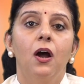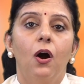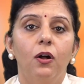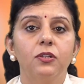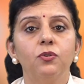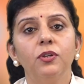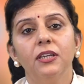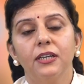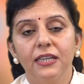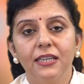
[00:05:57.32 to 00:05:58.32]
Also, in
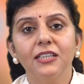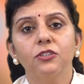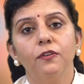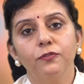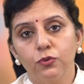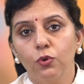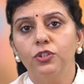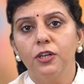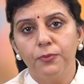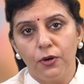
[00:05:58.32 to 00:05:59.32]
the context of
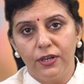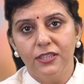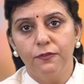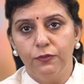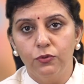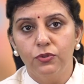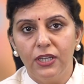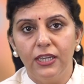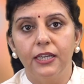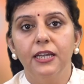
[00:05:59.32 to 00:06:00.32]
social progress, if you
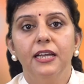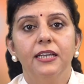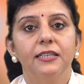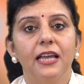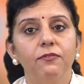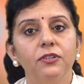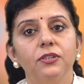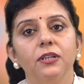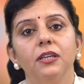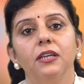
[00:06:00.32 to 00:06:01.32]
see,
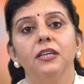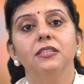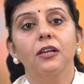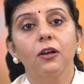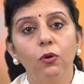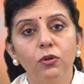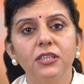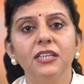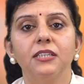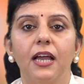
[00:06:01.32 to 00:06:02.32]
diversity is
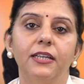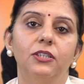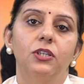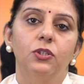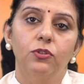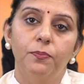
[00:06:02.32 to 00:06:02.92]
closely tied to the